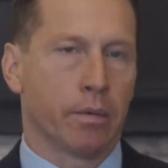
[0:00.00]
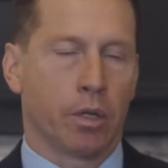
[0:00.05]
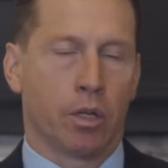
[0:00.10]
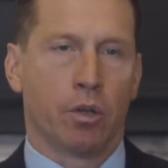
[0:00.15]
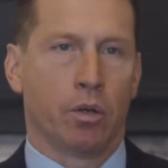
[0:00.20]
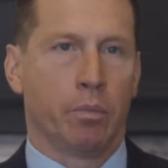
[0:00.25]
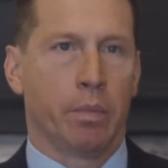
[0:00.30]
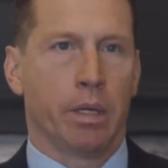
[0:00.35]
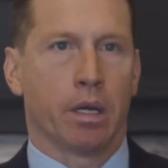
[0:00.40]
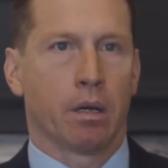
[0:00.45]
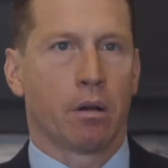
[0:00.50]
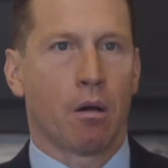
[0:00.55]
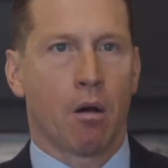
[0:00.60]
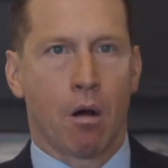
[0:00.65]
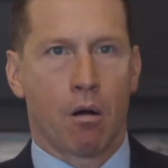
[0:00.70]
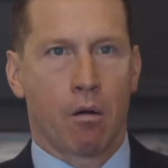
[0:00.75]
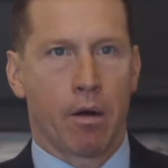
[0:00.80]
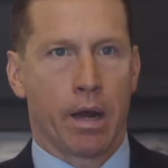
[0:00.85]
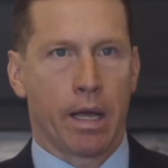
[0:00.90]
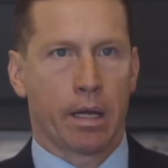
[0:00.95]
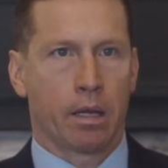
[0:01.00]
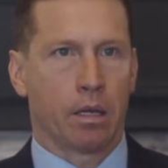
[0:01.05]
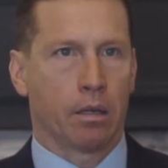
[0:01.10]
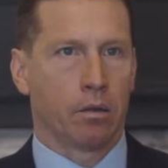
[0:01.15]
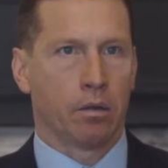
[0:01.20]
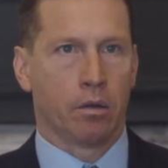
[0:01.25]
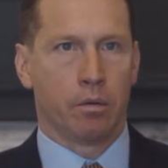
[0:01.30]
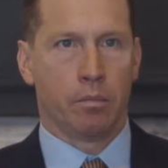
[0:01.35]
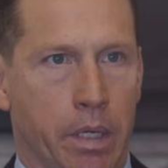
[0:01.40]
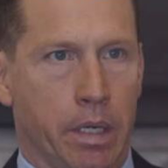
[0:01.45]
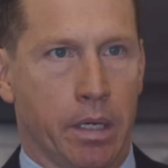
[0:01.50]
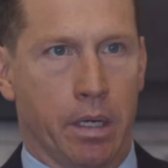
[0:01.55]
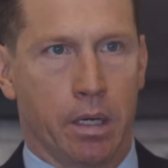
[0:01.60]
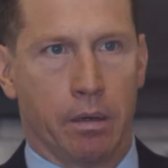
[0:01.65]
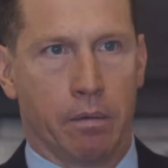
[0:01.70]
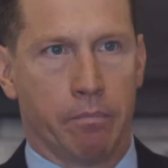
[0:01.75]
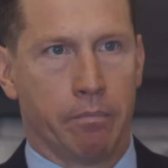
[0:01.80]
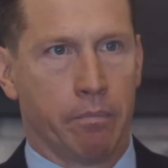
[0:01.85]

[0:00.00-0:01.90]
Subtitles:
It could be a car wreck, it could be a